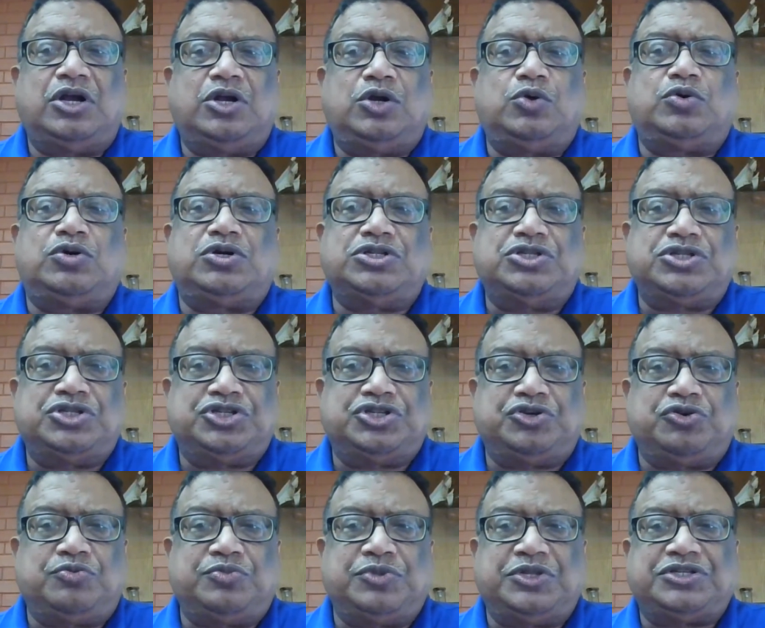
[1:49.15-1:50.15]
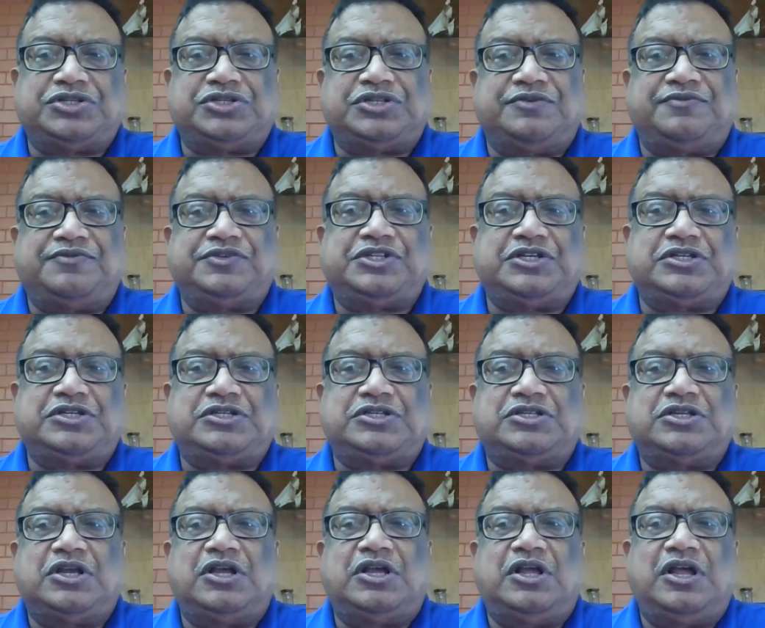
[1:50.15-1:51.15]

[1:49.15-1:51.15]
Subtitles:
to consume these services.